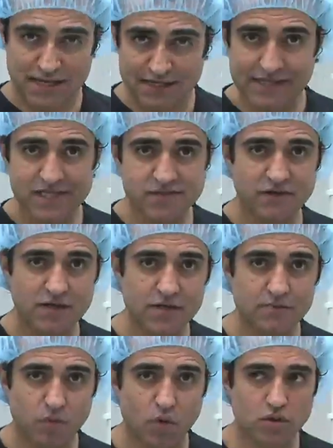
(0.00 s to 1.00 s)
And that's very
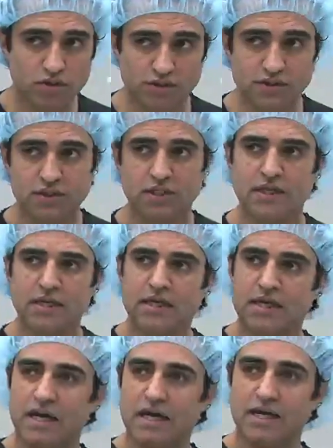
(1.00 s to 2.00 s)
important.
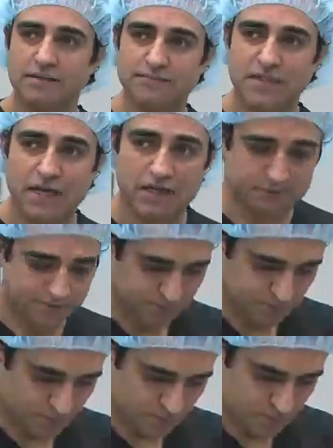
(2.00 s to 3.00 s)
Now,
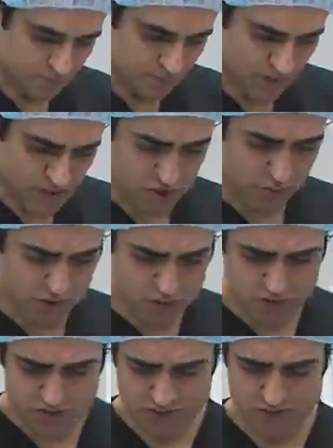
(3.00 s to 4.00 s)
some of the
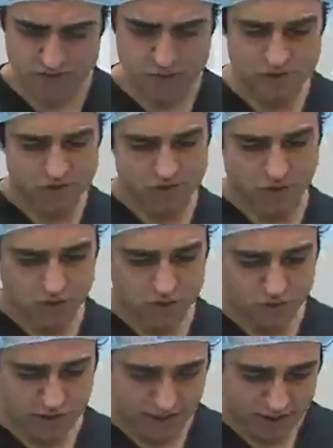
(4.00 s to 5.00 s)
risks with the
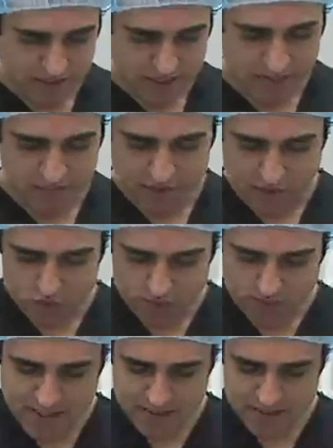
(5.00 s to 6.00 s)
surgery, every time you
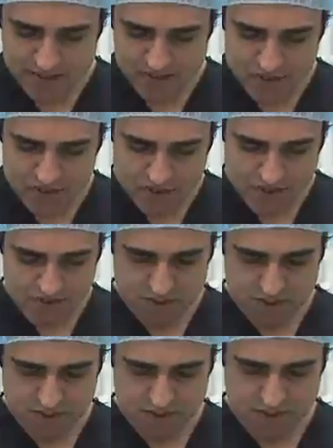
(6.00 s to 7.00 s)
make an incision in
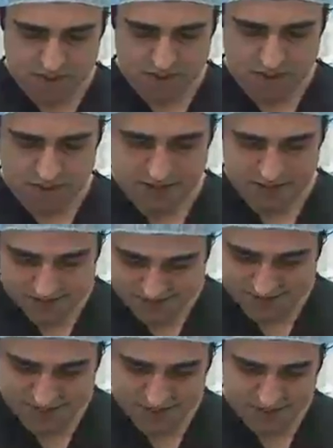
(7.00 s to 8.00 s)
the
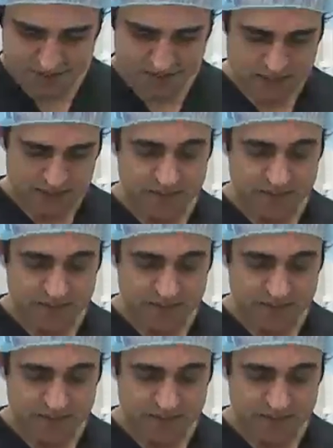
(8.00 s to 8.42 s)
skin